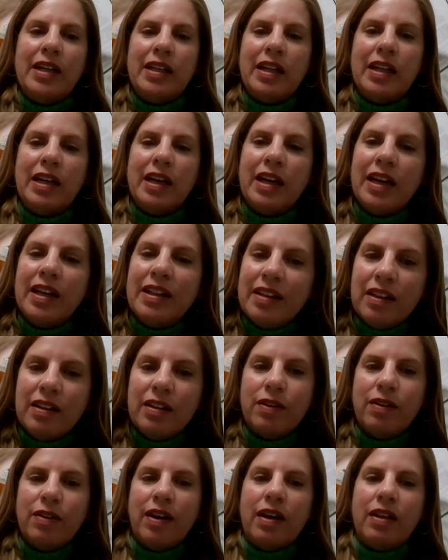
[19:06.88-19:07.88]
and
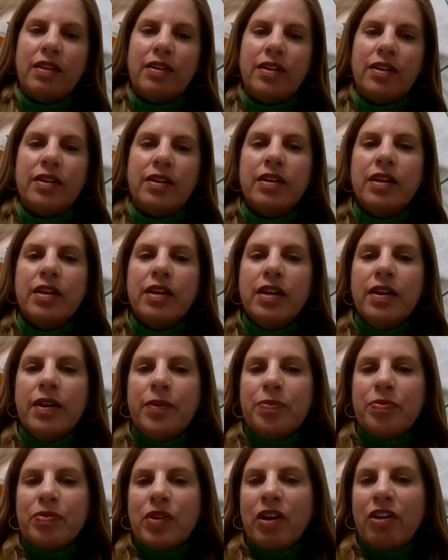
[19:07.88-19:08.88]
eating together,
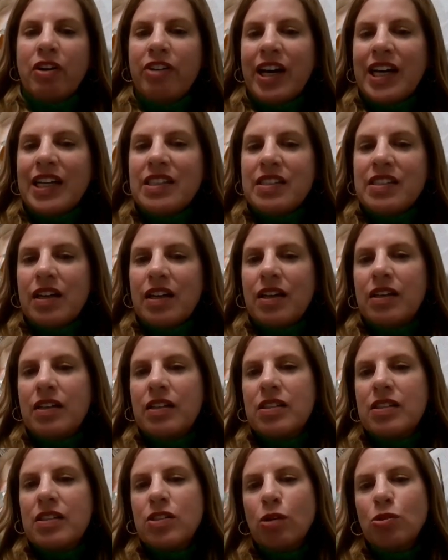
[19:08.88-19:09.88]
creates
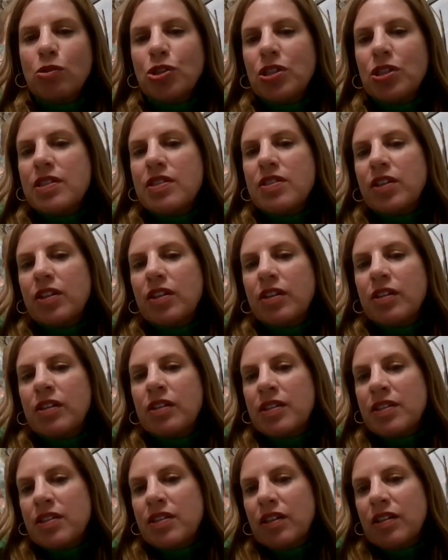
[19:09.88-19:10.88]
a social cir-
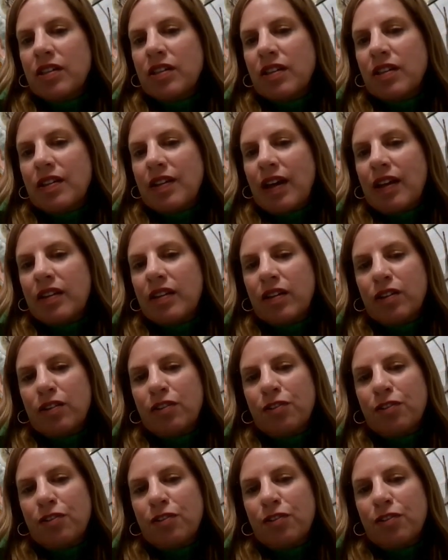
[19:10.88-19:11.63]
circle that